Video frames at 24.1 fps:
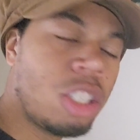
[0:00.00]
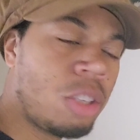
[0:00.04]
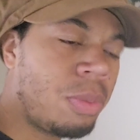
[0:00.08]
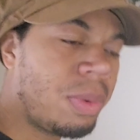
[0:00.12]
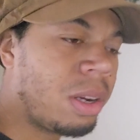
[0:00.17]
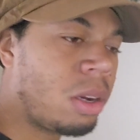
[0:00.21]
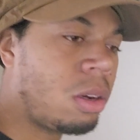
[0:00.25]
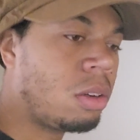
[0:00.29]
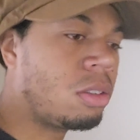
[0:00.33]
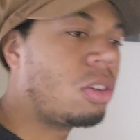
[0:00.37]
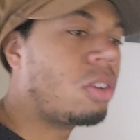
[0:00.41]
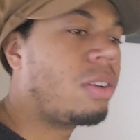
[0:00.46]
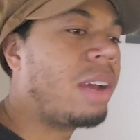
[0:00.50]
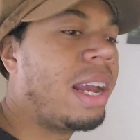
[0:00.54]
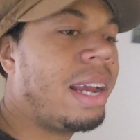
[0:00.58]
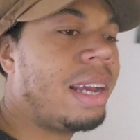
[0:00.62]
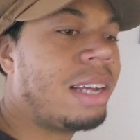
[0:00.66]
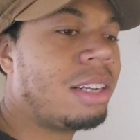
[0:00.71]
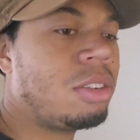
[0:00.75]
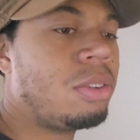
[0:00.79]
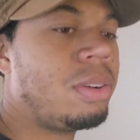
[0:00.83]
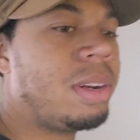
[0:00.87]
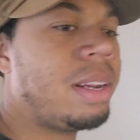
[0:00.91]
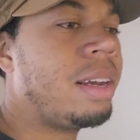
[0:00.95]
my Makoso got
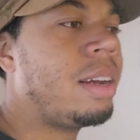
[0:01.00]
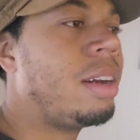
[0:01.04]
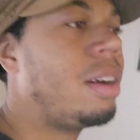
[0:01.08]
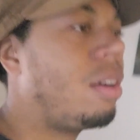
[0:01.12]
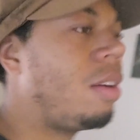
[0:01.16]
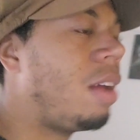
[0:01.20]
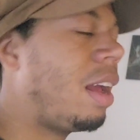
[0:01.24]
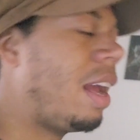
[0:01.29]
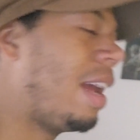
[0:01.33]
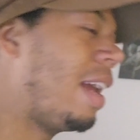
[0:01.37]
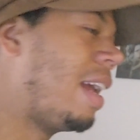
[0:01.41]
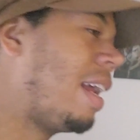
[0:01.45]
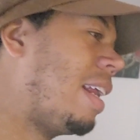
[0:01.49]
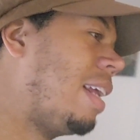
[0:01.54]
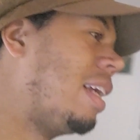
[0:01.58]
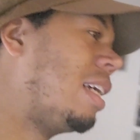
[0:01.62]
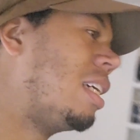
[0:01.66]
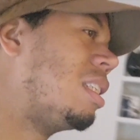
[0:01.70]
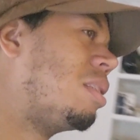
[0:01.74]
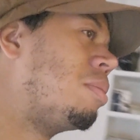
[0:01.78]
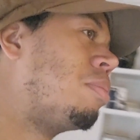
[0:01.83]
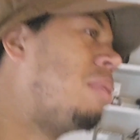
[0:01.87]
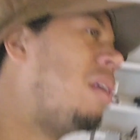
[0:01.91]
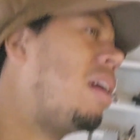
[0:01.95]
into there and
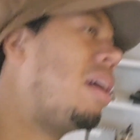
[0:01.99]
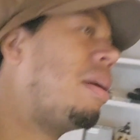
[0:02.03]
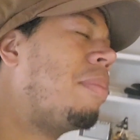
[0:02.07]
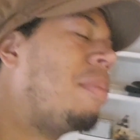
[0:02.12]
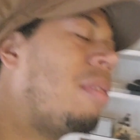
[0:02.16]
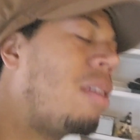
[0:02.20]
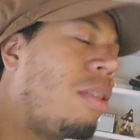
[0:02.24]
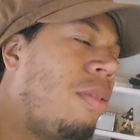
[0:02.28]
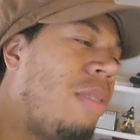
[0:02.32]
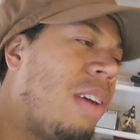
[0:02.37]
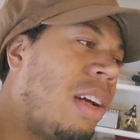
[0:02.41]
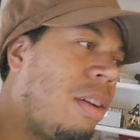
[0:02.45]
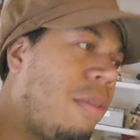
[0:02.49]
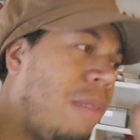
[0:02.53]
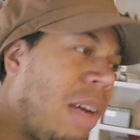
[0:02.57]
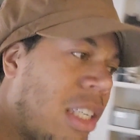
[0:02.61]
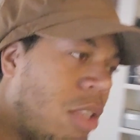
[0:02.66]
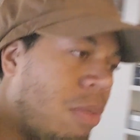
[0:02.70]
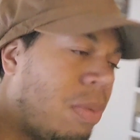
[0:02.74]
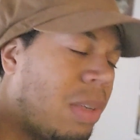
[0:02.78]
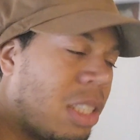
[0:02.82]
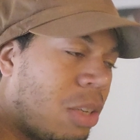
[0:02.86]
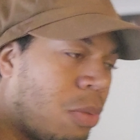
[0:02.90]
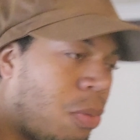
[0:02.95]
his blood
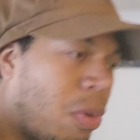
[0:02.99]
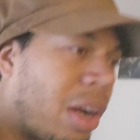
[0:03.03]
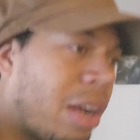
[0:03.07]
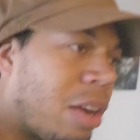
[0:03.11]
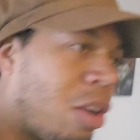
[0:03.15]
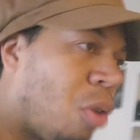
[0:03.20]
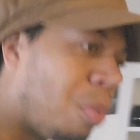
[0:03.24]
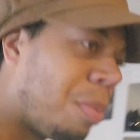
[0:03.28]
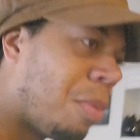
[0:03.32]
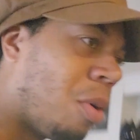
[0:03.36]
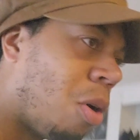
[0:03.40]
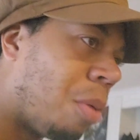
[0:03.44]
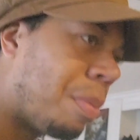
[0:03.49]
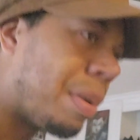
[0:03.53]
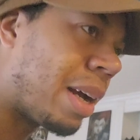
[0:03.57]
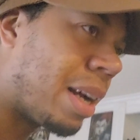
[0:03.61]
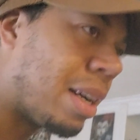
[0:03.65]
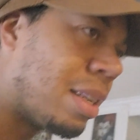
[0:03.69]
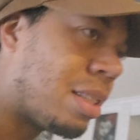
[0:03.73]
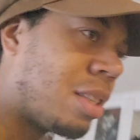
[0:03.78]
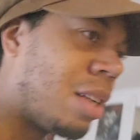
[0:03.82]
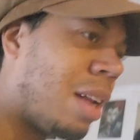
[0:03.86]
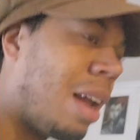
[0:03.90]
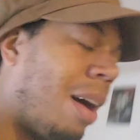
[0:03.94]
configuration wasn't working no more
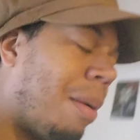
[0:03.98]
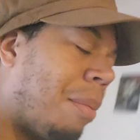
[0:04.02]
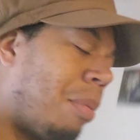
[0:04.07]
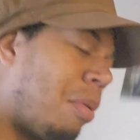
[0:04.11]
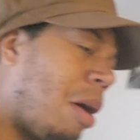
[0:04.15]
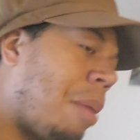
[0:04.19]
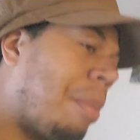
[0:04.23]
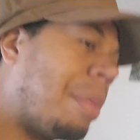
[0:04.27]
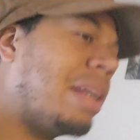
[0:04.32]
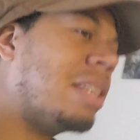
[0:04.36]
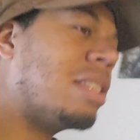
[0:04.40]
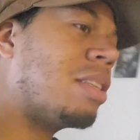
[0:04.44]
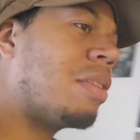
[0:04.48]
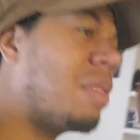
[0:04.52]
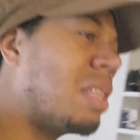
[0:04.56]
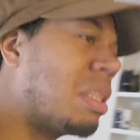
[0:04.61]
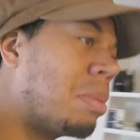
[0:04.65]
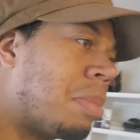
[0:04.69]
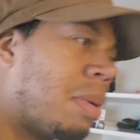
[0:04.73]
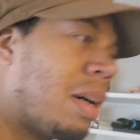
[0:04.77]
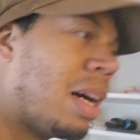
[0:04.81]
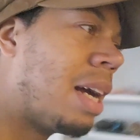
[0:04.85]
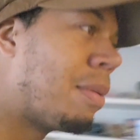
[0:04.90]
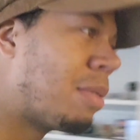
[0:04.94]
because the properties of his
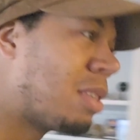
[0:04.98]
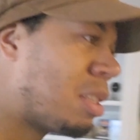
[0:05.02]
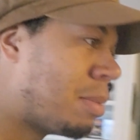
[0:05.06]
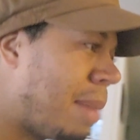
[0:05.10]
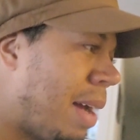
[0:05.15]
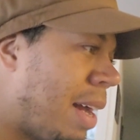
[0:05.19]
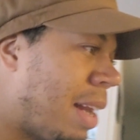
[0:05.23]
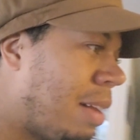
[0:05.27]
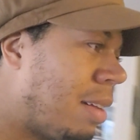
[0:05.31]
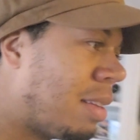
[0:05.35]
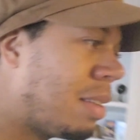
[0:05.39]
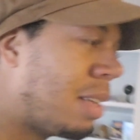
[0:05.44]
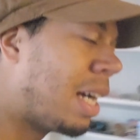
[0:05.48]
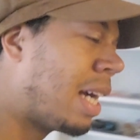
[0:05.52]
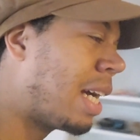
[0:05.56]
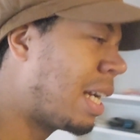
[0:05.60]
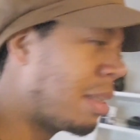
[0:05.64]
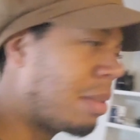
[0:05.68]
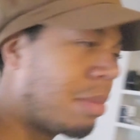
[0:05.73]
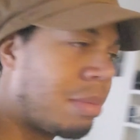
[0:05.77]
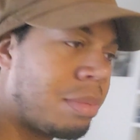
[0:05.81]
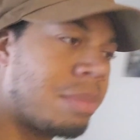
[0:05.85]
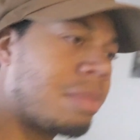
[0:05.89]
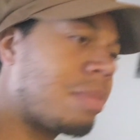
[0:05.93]
blood was man like
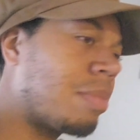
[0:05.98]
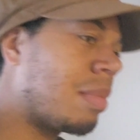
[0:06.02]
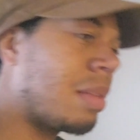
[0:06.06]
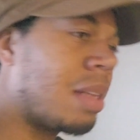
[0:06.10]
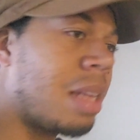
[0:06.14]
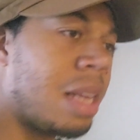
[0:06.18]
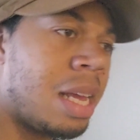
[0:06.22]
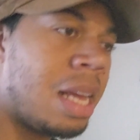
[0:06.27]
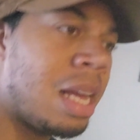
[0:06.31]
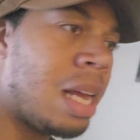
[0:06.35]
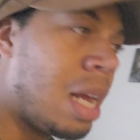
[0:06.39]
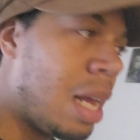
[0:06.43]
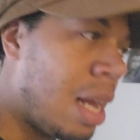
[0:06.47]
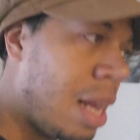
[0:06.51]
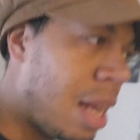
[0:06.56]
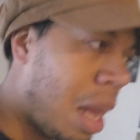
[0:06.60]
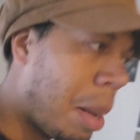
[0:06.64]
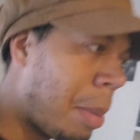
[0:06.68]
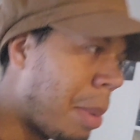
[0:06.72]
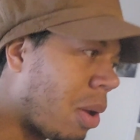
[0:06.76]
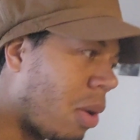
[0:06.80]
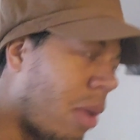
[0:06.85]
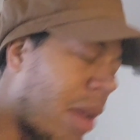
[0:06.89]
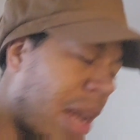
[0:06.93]
I'm
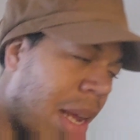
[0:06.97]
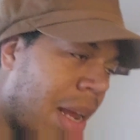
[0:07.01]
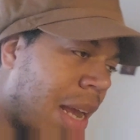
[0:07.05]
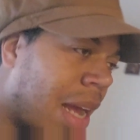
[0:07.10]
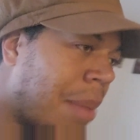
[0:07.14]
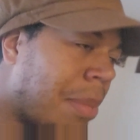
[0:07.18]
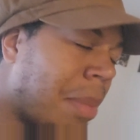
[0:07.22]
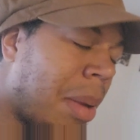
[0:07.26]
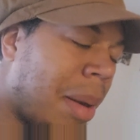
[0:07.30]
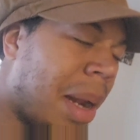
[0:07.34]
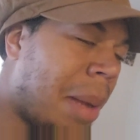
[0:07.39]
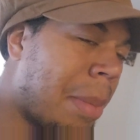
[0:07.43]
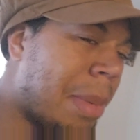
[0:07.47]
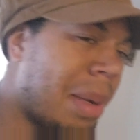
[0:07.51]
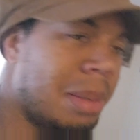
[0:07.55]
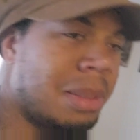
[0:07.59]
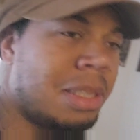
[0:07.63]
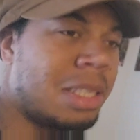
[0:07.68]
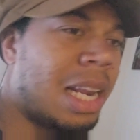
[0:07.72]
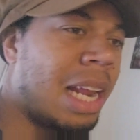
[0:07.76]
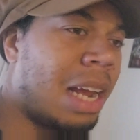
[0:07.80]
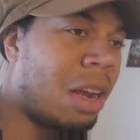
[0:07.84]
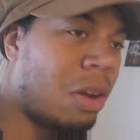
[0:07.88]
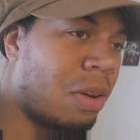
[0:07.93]
not gonna get I'm not, I'm not
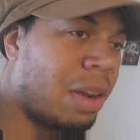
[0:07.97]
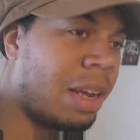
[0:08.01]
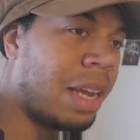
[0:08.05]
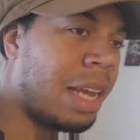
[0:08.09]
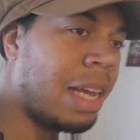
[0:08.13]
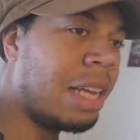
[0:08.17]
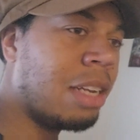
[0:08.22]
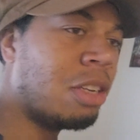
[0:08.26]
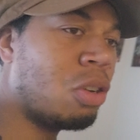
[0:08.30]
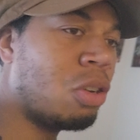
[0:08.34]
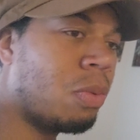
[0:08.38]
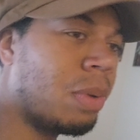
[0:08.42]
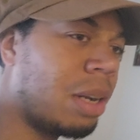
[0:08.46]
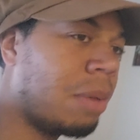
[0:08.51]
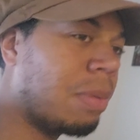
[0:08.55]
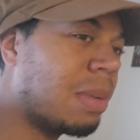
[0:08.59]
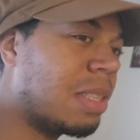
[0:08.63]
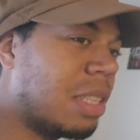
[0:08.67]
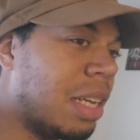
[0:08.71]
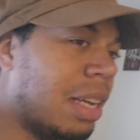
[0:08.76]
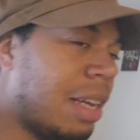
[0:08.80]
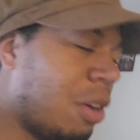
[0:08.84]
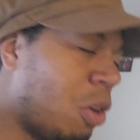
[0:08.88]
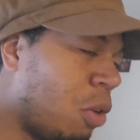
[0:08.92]
gonna get into what it was
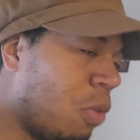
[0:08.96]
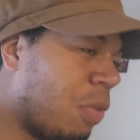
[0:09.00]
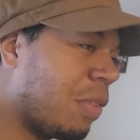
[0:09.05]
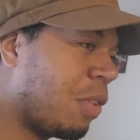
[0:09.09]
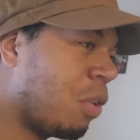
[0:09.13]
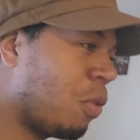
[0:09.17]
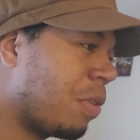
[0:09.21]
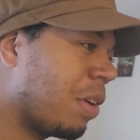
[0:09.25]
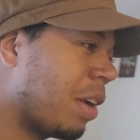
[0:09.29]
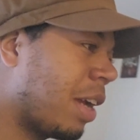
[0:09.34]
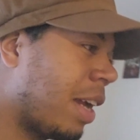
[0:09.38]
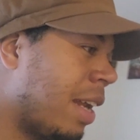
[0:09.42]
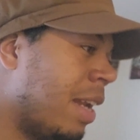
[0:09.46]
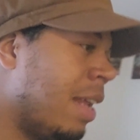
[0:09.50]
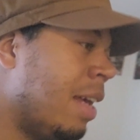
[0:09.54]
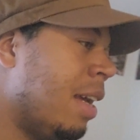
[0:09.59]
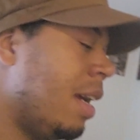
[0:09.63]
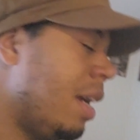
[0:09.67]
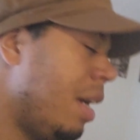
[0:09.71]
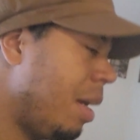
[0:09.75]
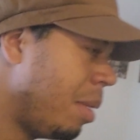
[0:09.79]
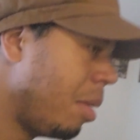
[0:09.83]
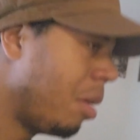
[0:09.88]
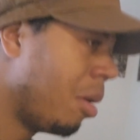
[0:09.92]
saying over and over again.
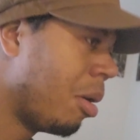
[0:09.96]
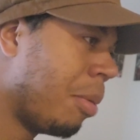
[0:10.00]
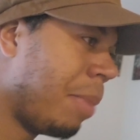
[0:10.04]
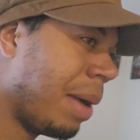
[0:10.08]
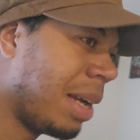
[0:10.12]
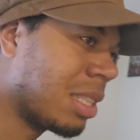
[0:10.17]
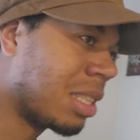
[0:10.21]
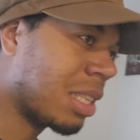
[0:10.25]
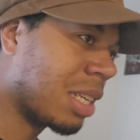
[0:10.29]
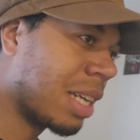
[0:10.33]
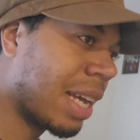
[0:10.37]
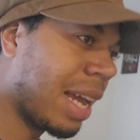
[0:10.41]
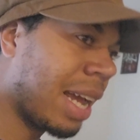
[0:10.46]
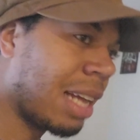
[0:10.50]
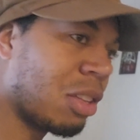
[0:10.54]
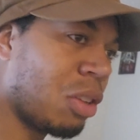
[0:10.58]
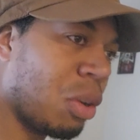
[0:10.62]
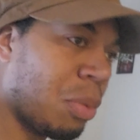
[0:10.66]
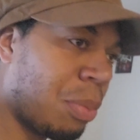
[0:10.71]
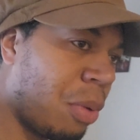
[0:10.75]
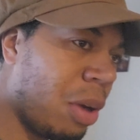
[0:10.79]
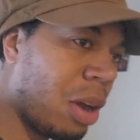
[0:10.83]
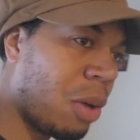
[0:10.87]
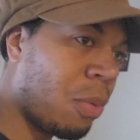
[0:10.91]
But basically it got to the
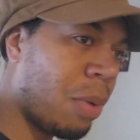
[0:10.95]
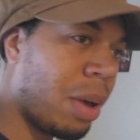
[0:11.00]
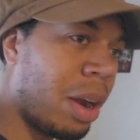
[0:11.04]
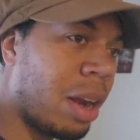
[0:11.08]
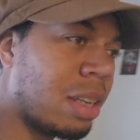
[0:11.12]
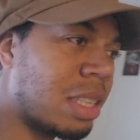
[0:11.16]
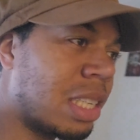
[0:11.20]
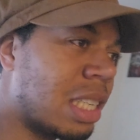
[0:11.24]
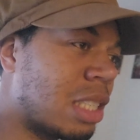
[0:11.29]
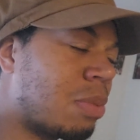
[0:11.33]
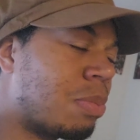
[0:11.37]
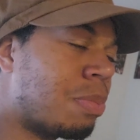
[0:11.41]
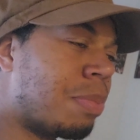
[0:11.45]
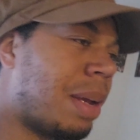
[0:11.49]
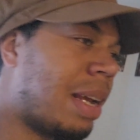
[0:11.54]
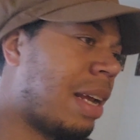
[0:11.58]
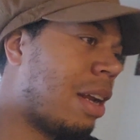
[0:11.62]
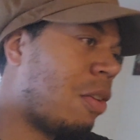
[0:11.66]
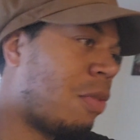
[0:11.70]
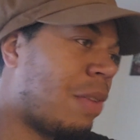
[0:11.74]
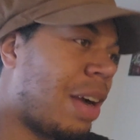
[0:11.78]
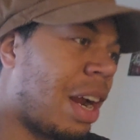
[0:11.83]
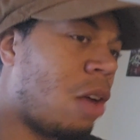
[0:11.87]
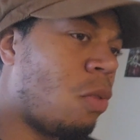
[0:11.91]
point where just being
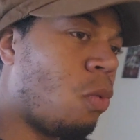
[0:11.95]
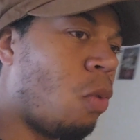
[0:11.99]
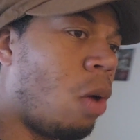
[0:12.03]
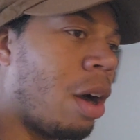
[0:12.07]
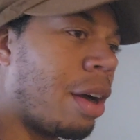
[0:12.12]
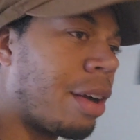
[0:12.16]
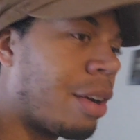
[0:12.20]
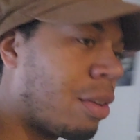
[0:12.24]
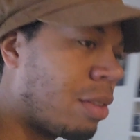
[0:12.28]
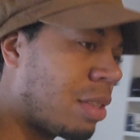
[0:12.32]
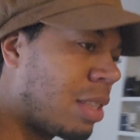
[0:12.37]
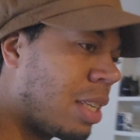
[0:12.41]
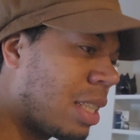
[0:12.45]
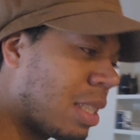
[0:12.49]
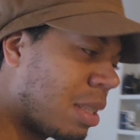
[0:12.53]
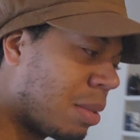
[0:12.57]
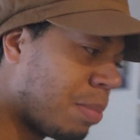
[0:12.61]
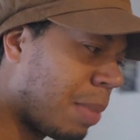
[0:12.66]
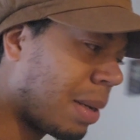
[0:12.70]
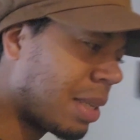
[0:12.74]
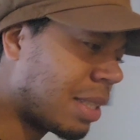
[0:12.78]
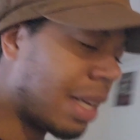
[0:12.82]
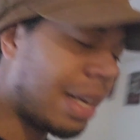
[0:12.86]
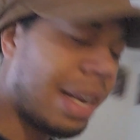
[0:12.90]
around water just
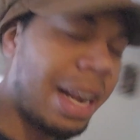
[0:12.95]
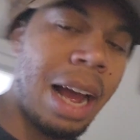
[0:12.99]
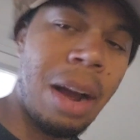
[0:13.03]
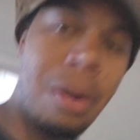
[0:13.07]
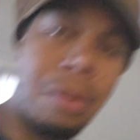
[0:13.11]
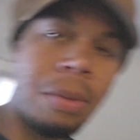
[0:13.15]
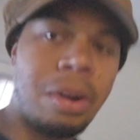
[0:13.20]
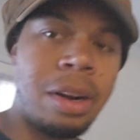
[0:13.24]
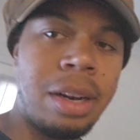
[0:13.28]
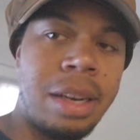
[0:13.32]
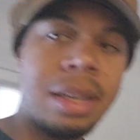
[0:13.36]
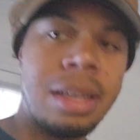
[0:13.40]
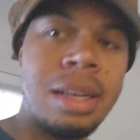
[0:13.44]
makes it not work.